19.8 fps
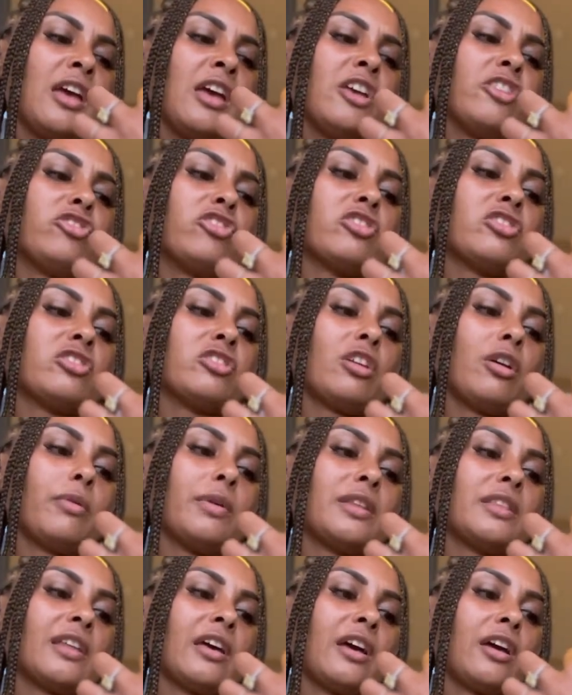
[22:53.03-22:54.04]
Just
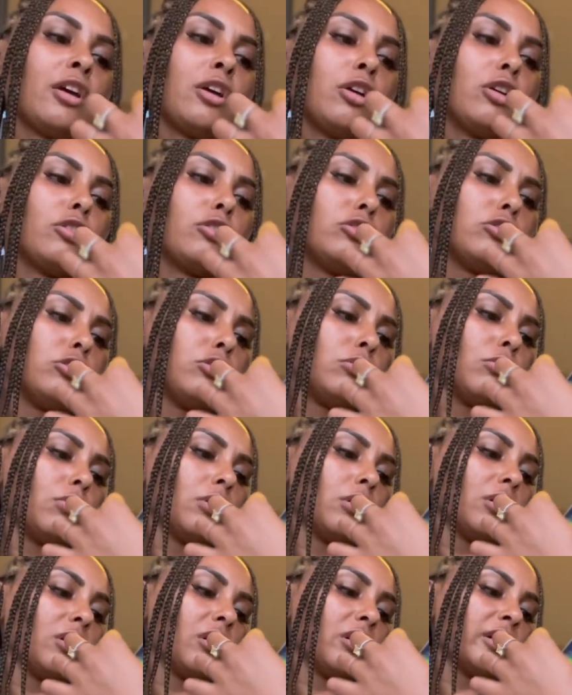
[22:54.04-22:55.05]
knowing that you
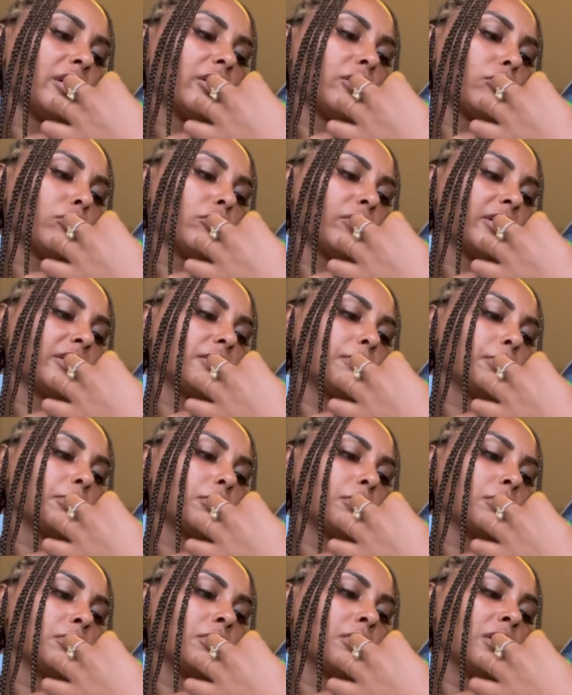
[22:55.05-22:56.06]
are
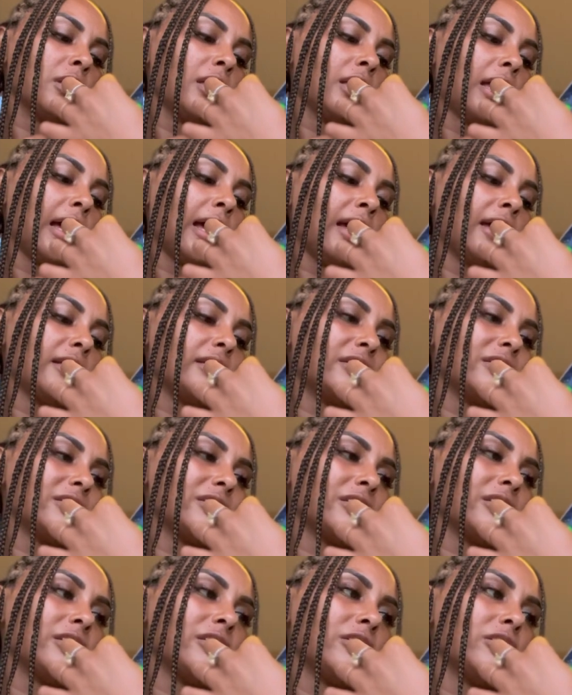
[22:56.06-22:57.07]
incredible, and
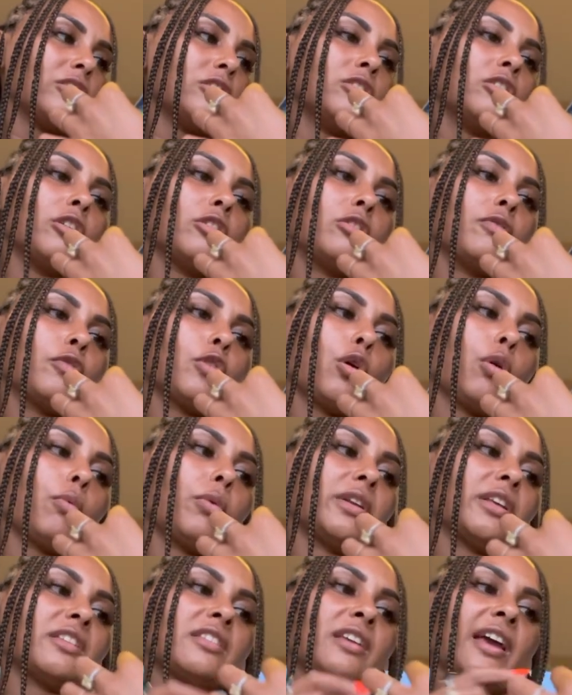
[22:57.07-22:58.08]
you know, you've got what
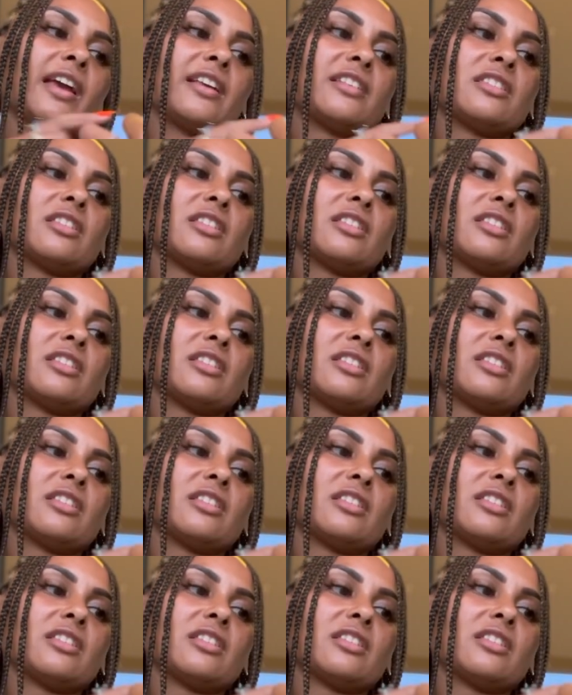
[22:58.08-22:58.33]
it takes.